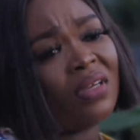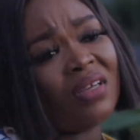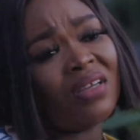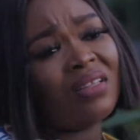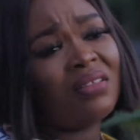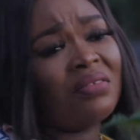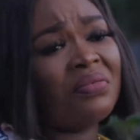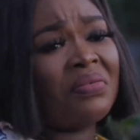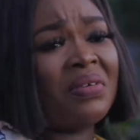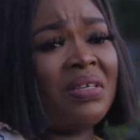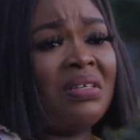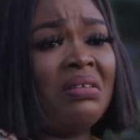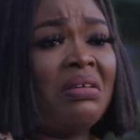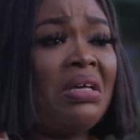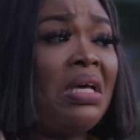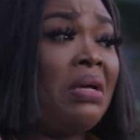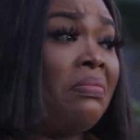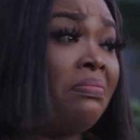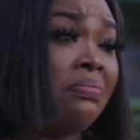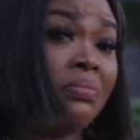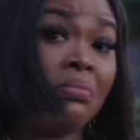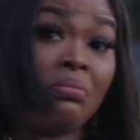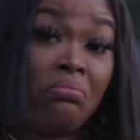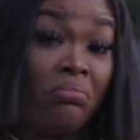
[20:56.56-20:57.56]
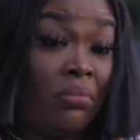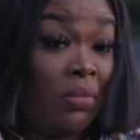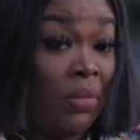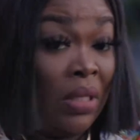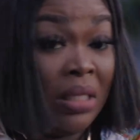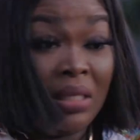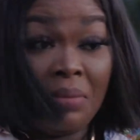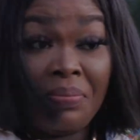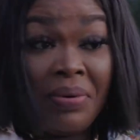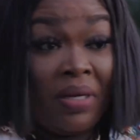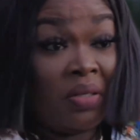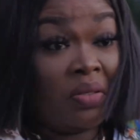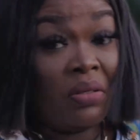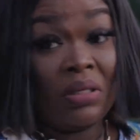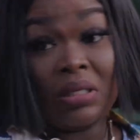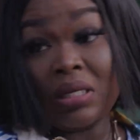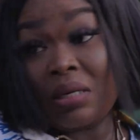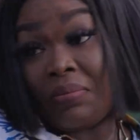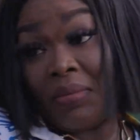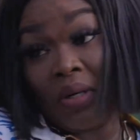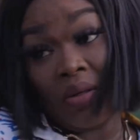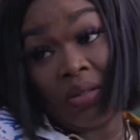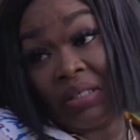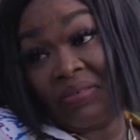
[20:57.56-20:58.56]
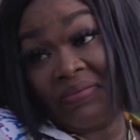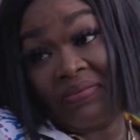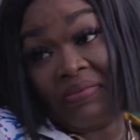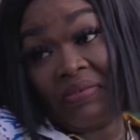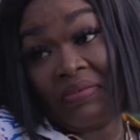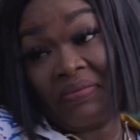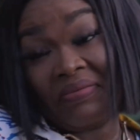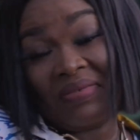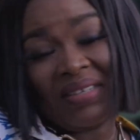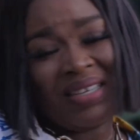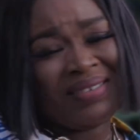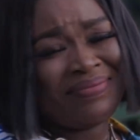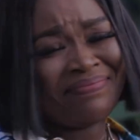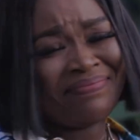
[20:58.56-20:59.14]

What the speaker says: Anyway, it depends on the amount involved.